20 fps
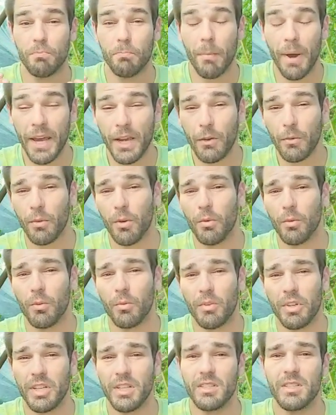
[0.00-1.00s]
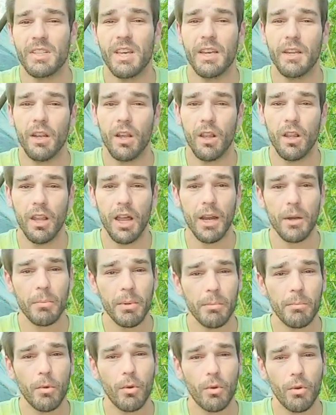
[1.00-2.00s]
microgreens and a lot of
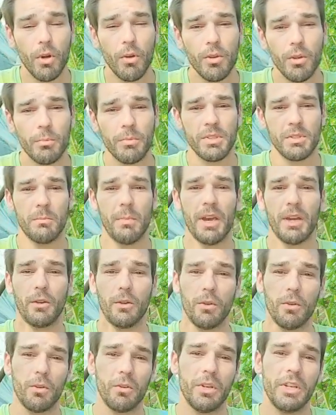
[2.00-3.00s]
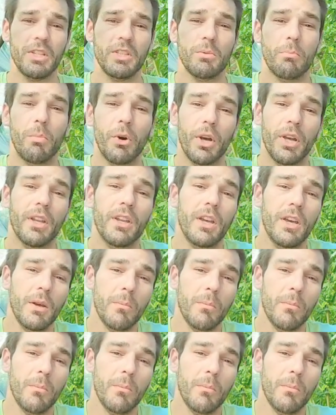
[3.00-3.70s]
people grow them as microgreens, but